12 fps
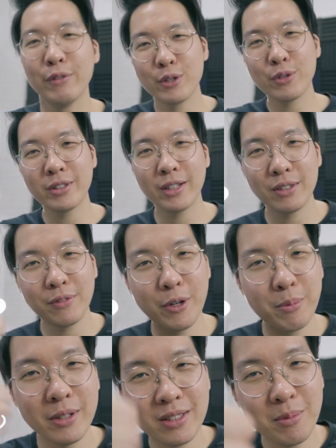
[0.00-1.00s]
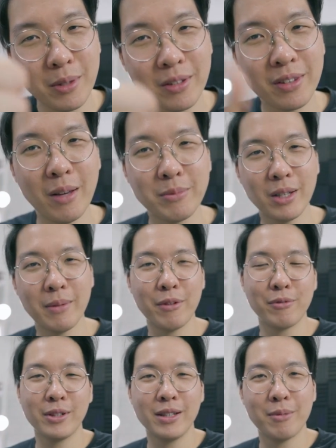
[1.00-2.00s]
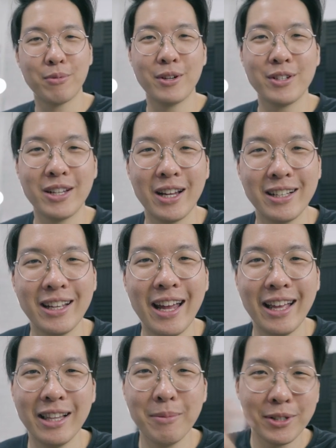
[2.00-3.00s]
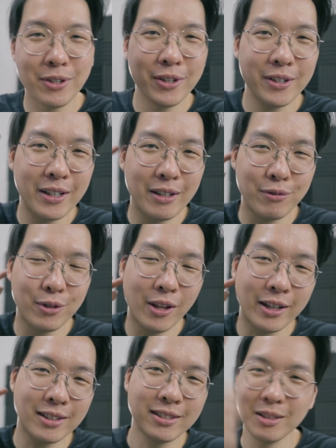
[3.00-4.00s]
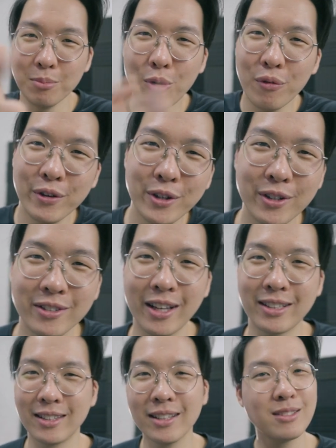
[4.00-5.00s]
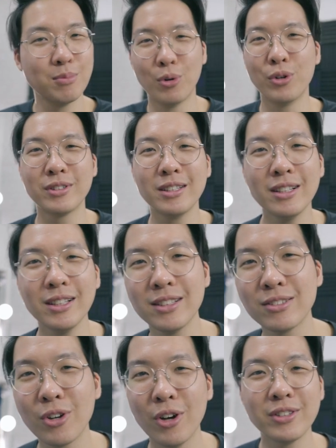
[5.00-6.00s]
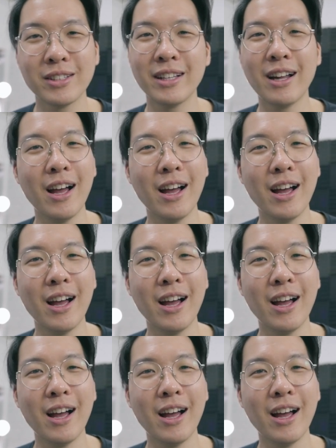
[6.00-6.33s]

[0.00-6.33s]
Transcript: If you enjoyed today's video, please give me a thumbs up. I really appreciate it, and let me know if you'd like to see more videos like this, more tier list content.